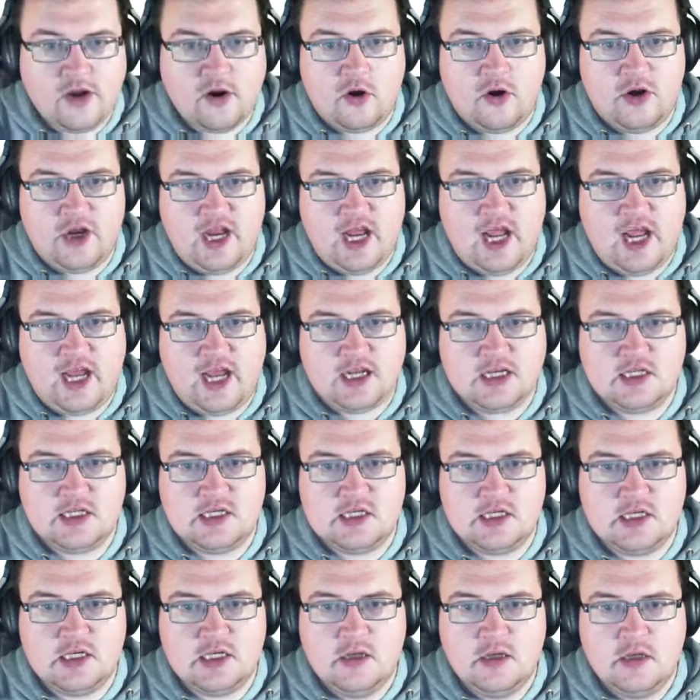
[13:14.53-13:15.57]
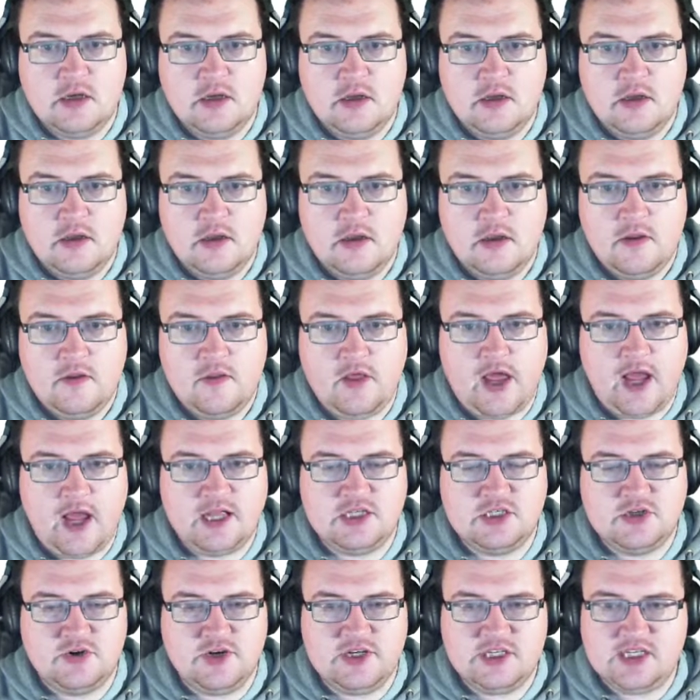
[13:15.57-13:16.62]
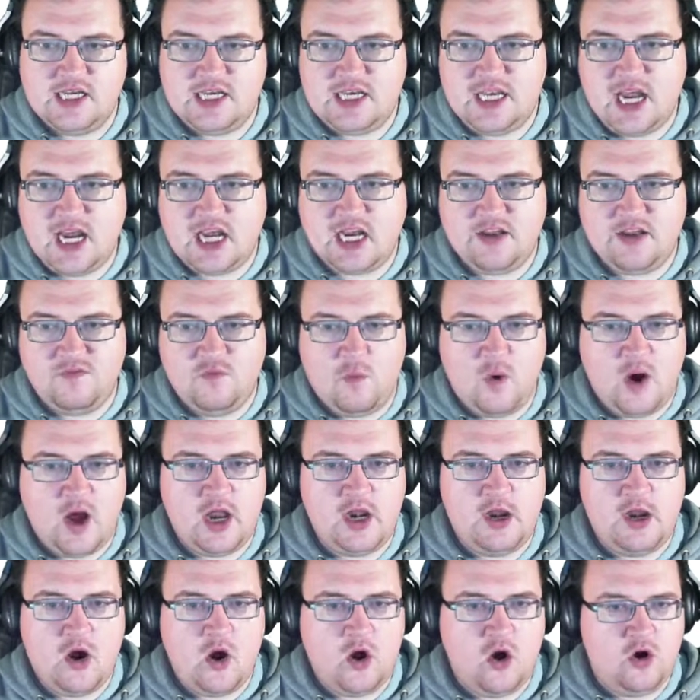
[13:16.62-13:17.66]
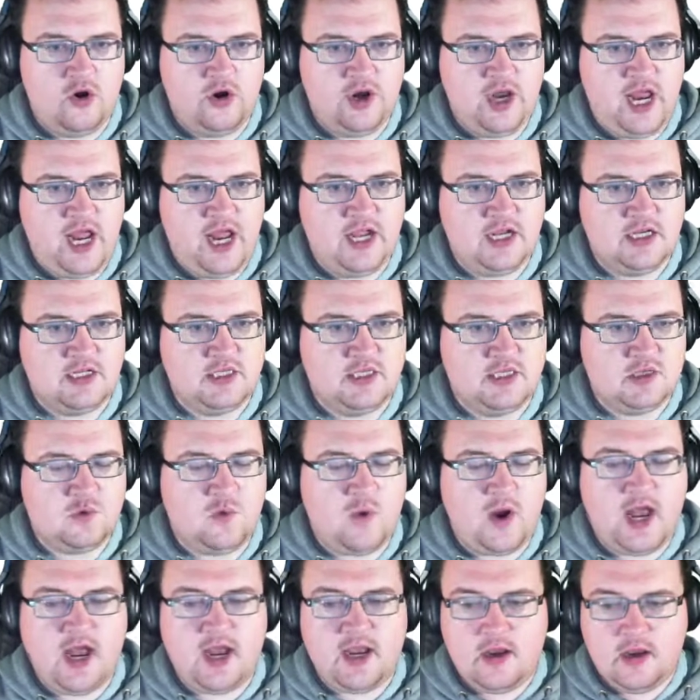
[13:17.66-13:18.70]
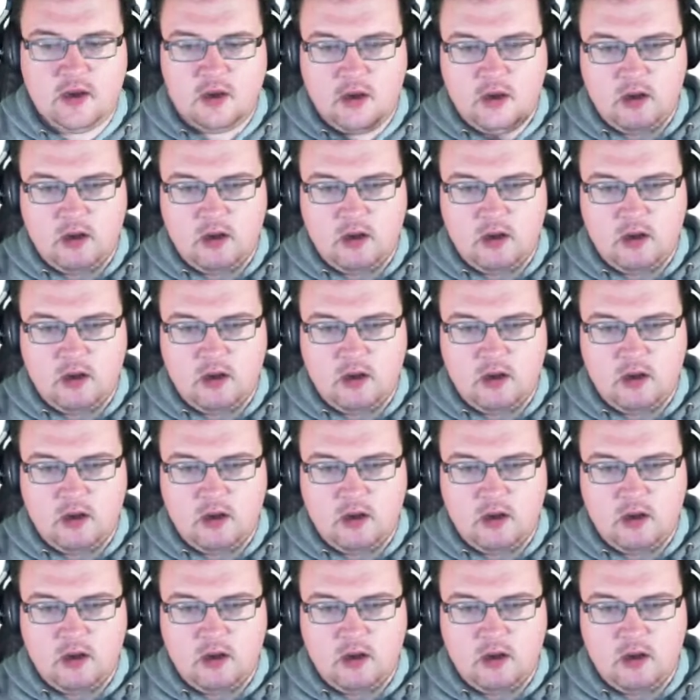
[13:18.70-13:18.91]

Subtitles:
on x, the answer is -1 on x squared.